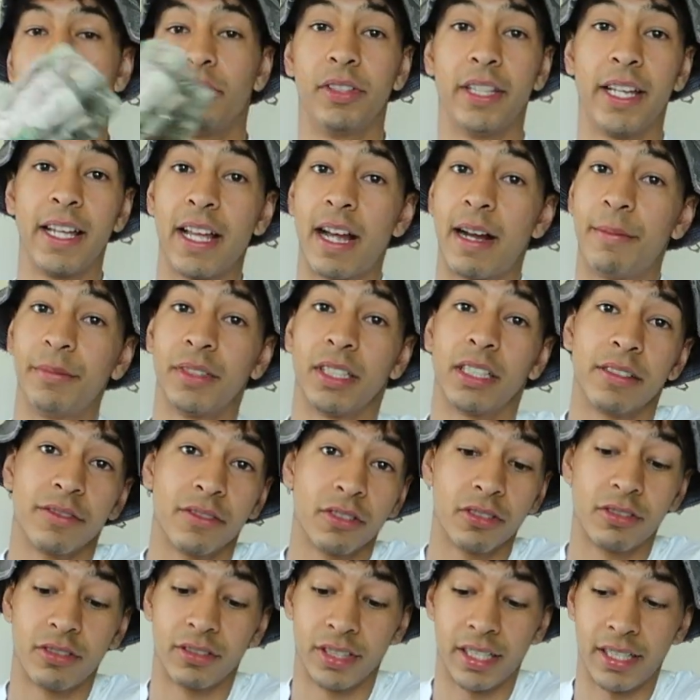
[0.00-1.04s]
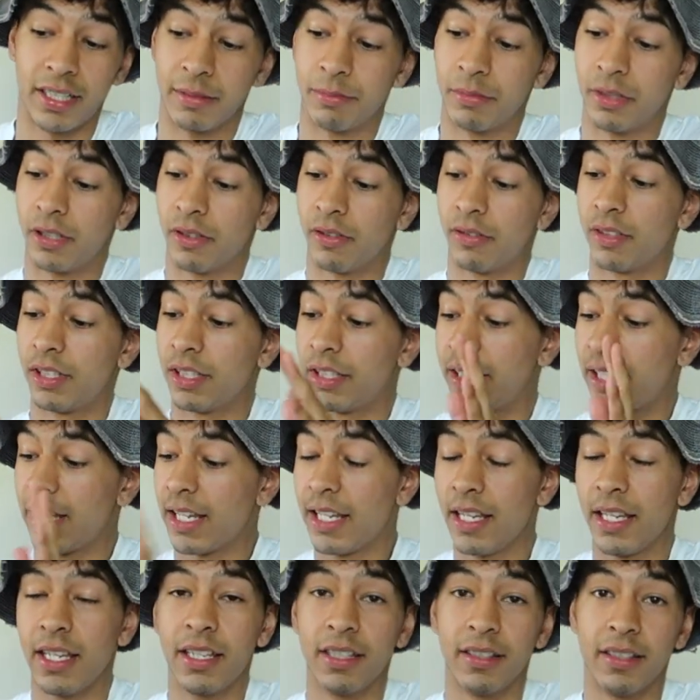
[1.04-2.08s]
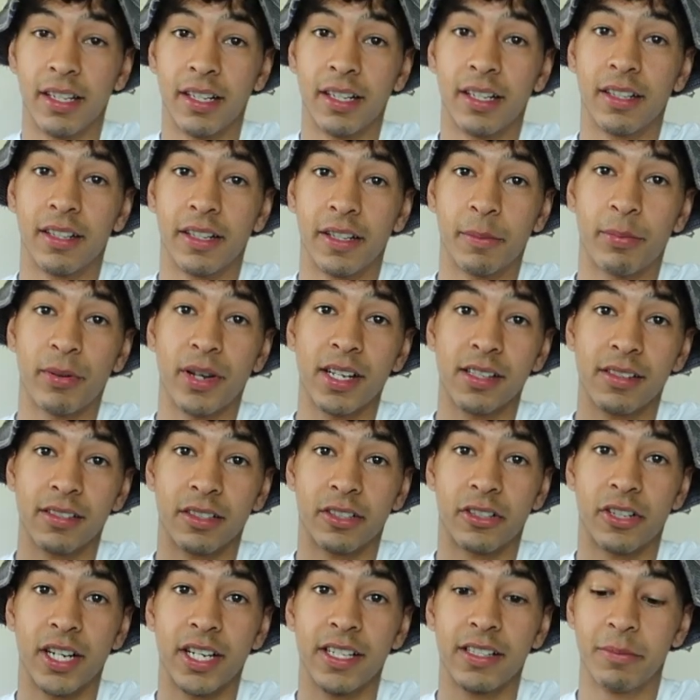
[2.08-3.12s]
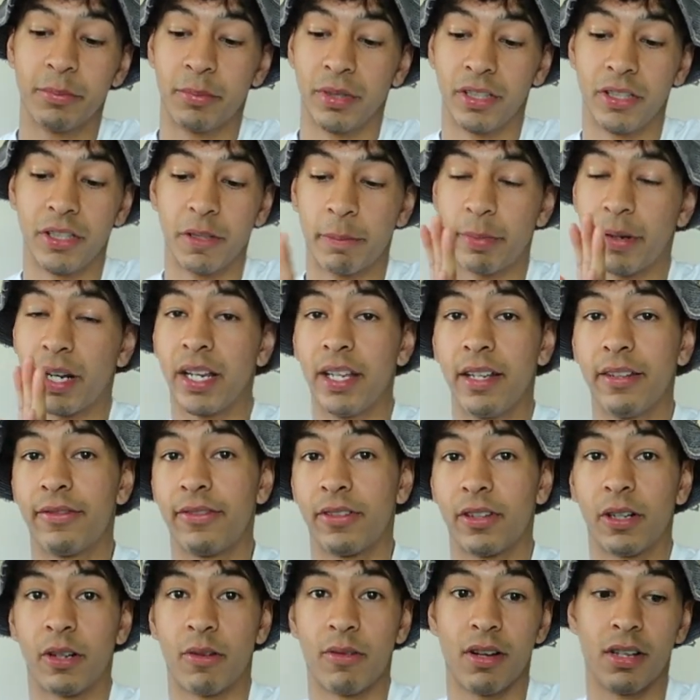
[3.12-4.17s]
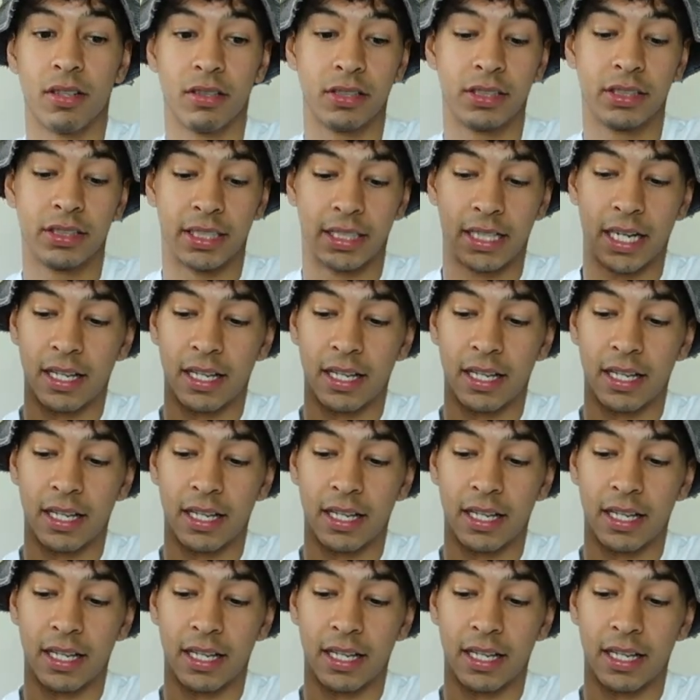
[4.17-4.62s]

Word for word: They, I'm not even gonna lie, bro. They, their, their prices are crazy, but you're paying for quality.